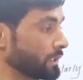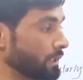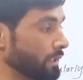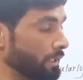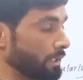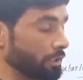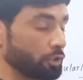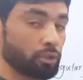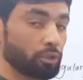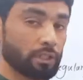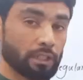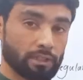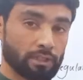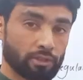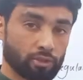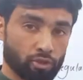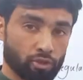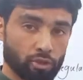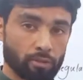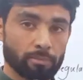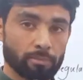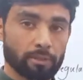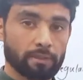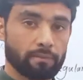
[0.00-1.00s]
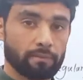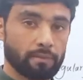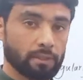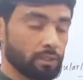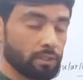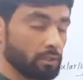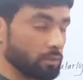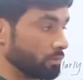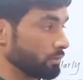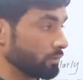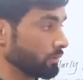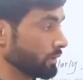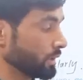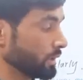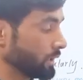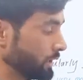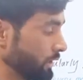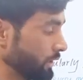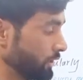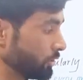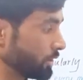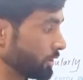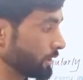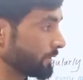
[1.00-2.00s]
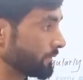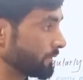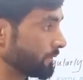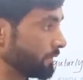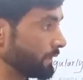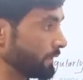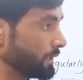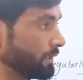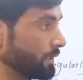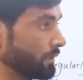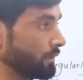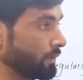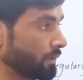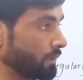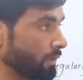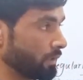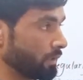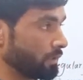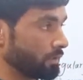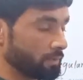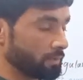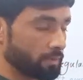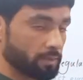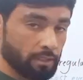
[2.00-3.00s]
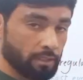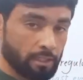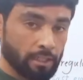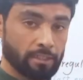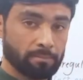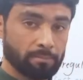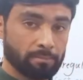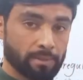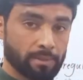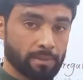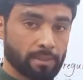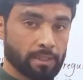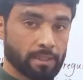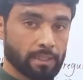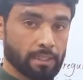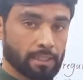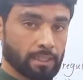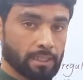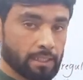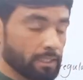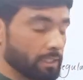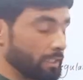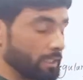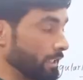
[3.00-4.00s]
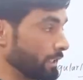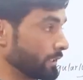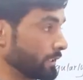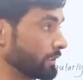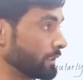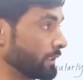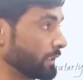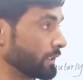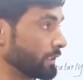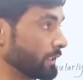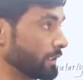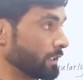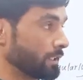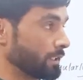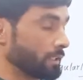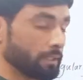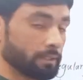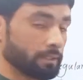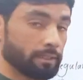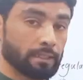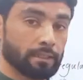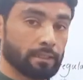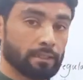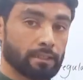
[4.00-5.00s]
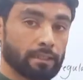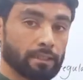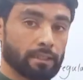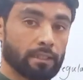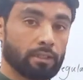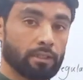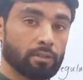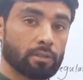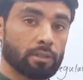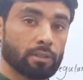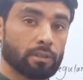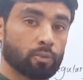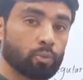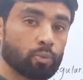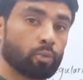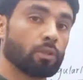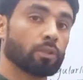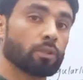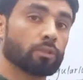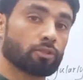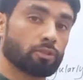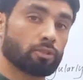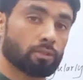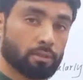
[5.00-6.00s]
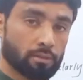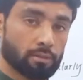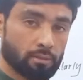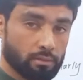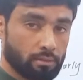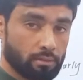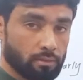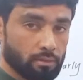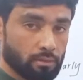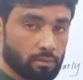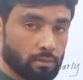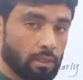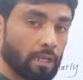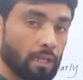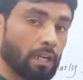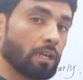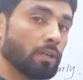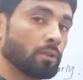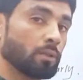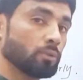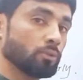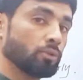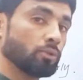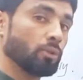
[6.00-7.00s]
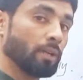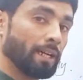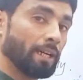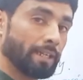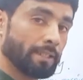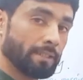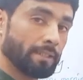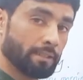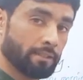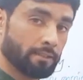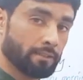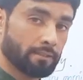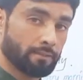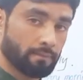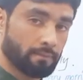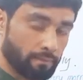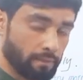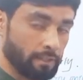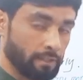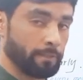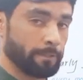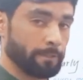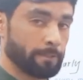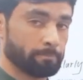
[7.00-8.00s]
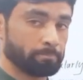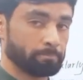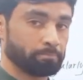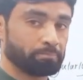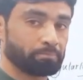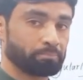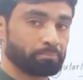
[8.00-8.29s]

You can stop the video, you can fill these gaps, and then you can watch how do I fill them.